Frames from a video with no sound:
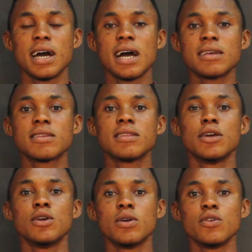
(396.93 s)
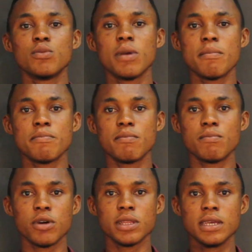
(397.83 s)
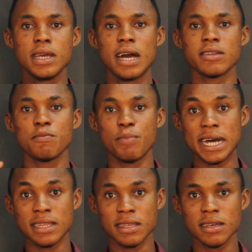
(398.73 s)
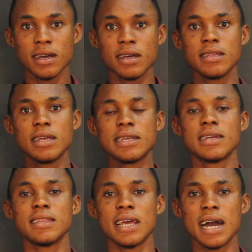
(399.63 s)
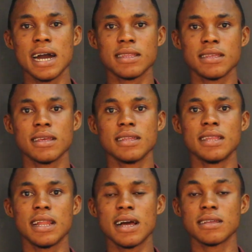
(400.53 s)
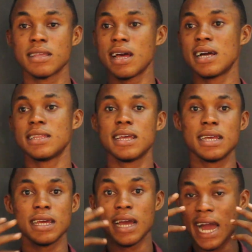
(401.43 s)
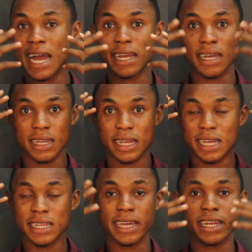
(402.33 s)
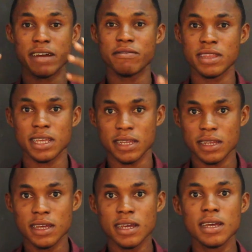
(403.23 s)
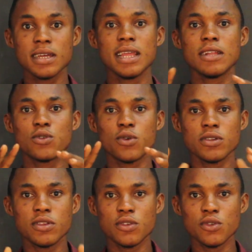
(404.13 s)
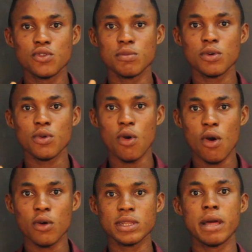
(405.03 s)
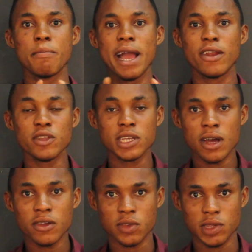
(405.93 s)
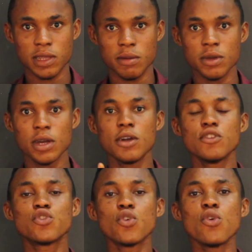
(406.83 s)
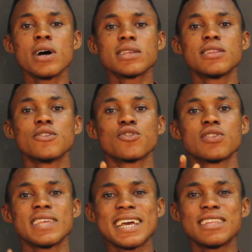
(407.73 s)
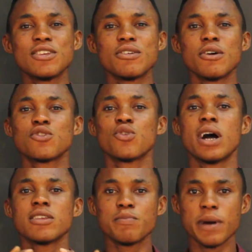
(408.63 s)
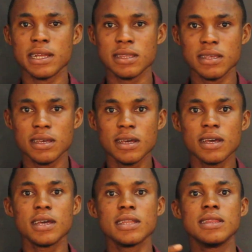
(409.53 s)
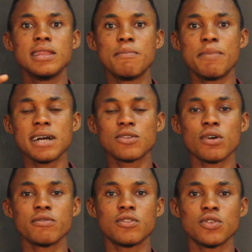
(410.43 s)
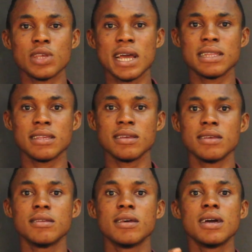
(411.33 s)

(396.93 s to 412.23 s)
as the human body has parts such as the heart, the lungs, hand, and the eye, and the head, and everything, that constitutes to be called the biological system. So as the society also has parts. The parts of the society